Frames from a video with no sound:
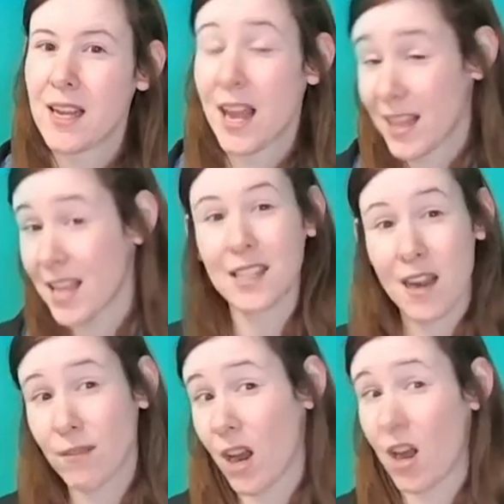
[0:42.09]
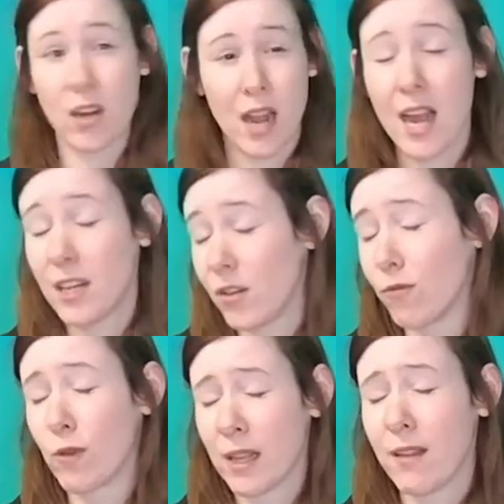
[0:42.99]
And that's not wrong. I do
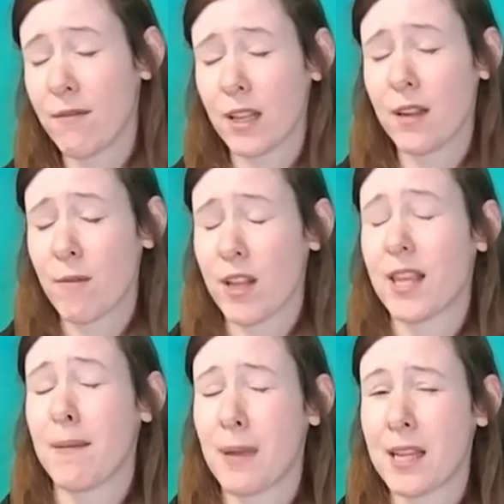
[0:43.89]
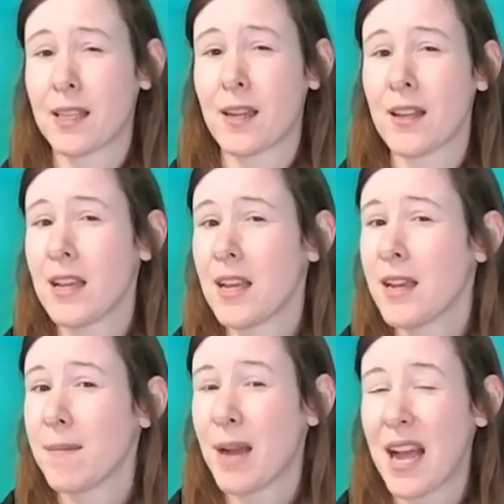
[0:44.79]
really, really want that puzzle.
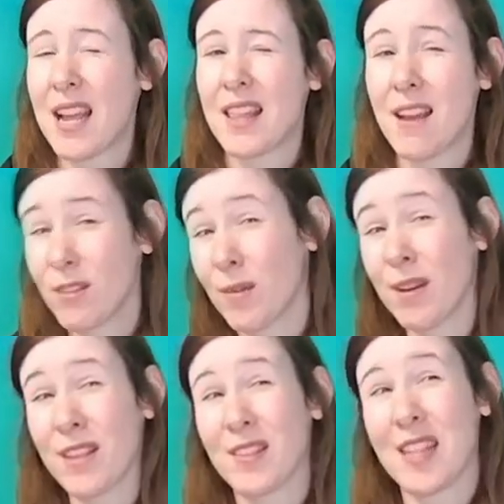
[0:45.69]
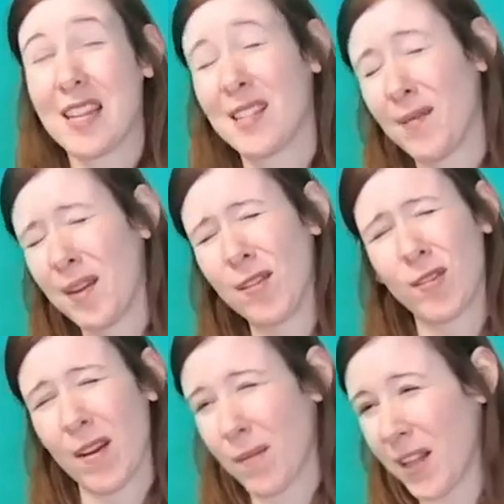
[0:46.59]
But that was one of those things, sometimes
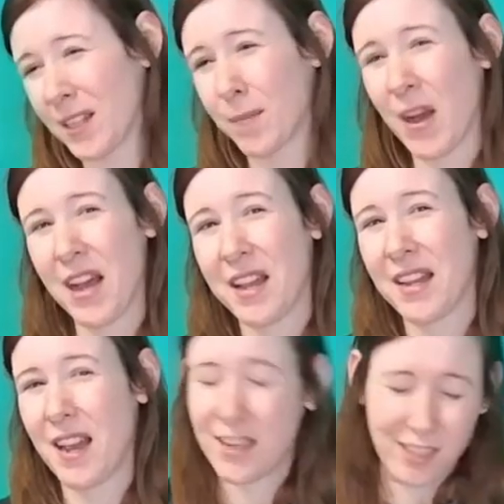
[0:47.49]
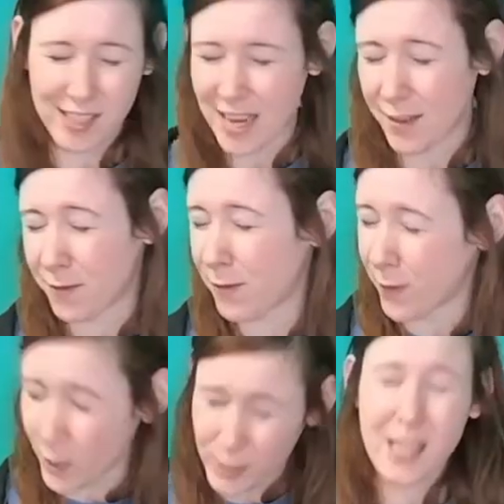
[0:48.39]
when I'm on the spot, I just say the
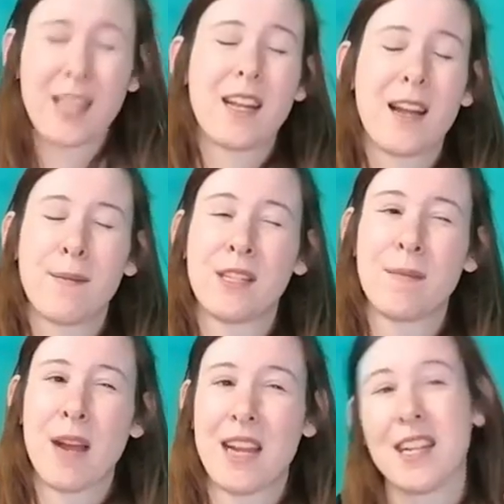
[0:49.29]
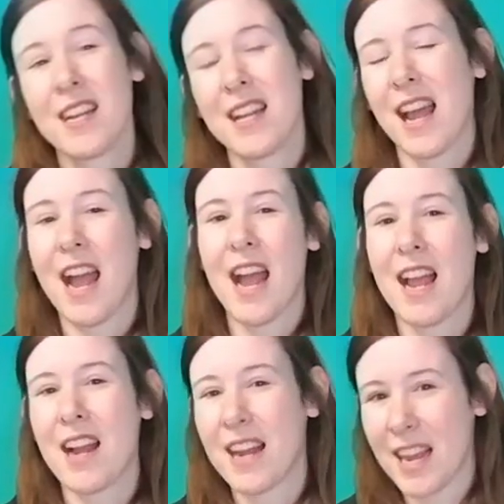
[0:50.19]
first thing that comes to mind.
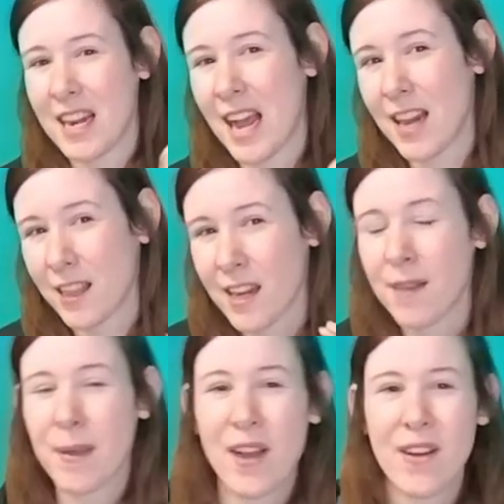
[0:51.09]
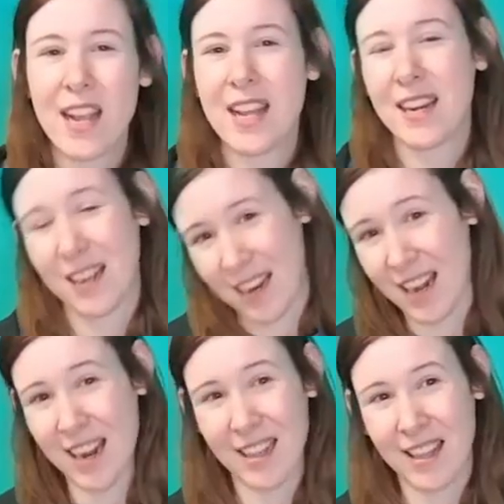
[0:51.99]
And I kind of had to think about it, and
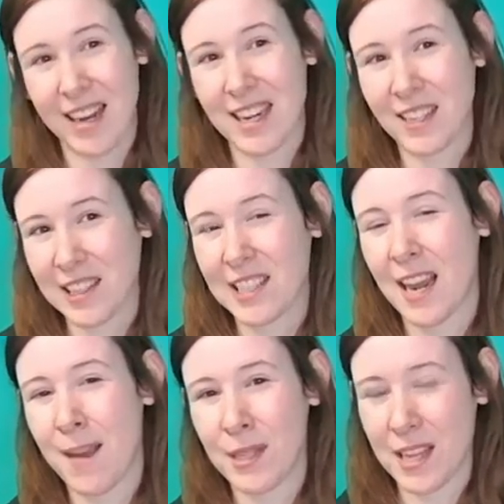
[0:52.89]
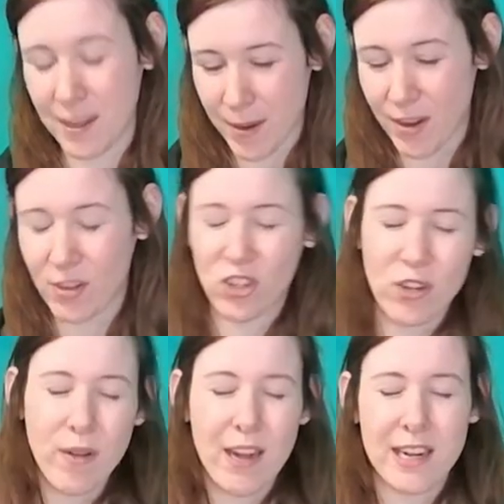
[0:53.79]
I like I took the time to think about it and
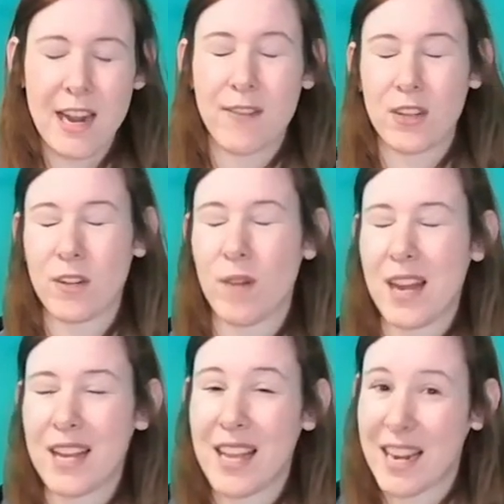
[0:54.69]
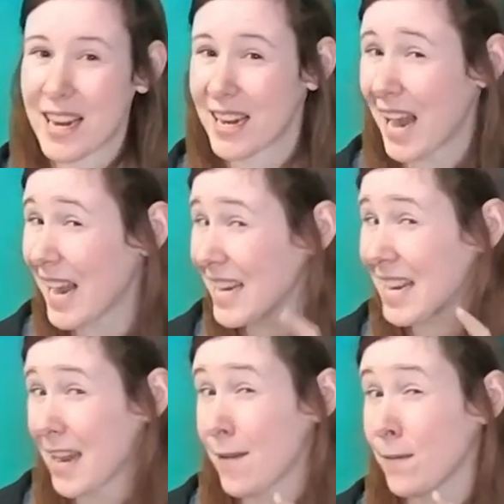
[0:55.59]
chew on it after a while, and I kind of
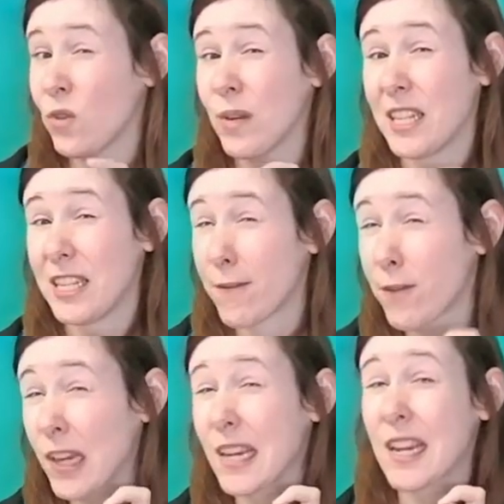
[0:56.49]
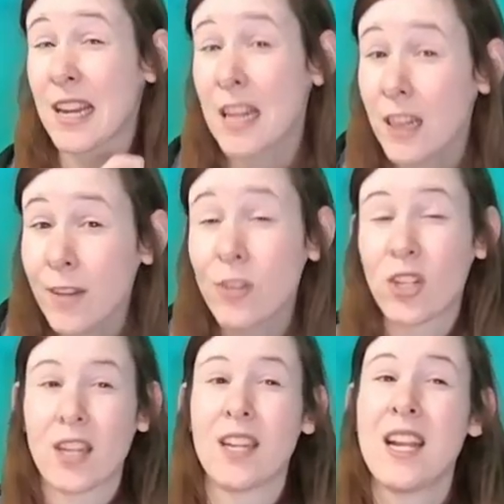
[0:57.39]
came to a different
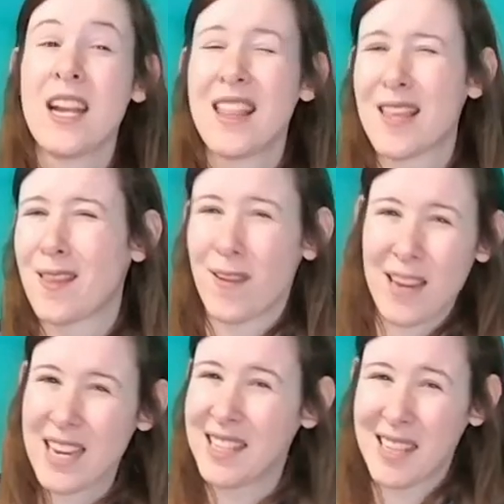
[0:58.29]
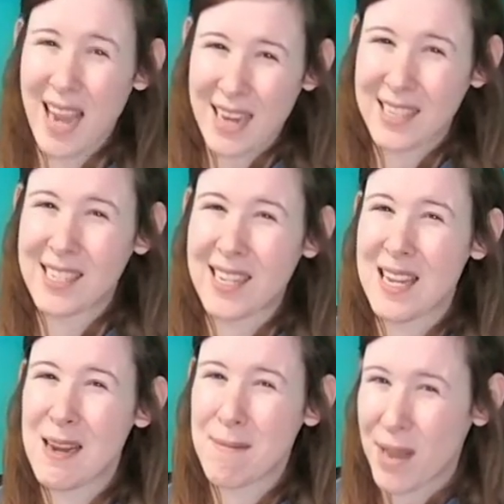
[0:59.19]
conclusion, that there is
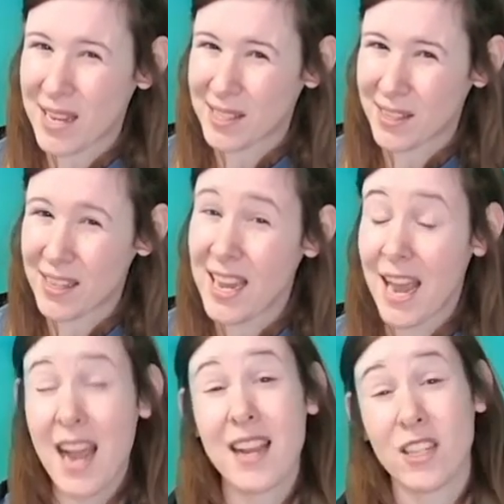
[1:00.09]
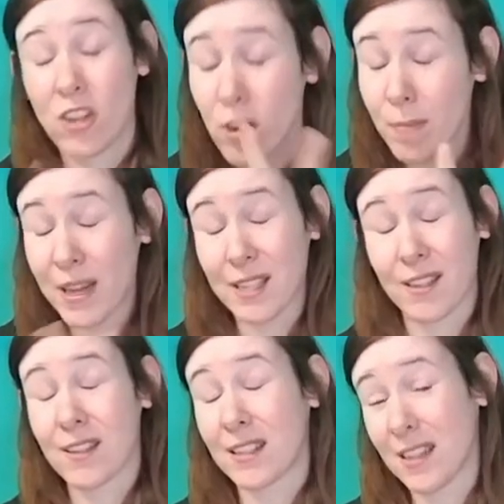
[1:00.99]
actually a puzzle, two
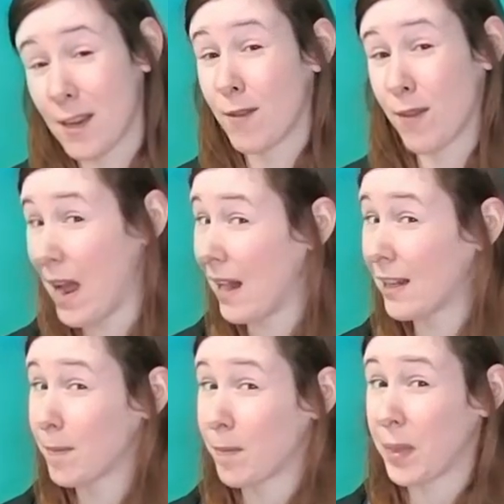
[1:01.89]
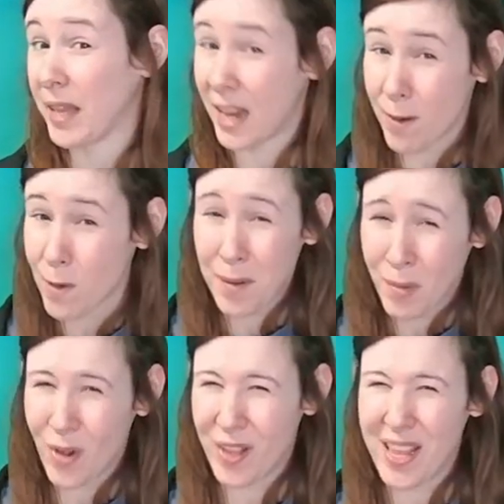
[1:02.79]
puzzles, in fact, that I want
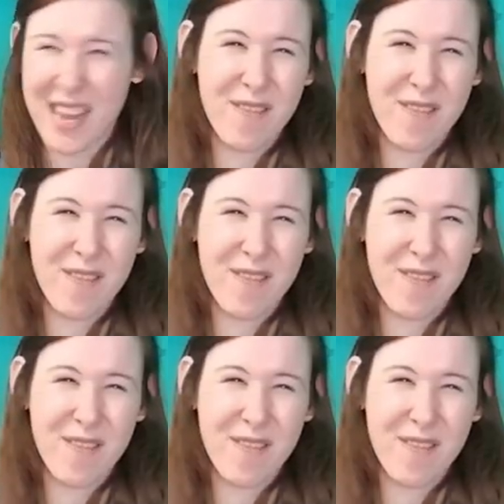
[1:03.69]
more than that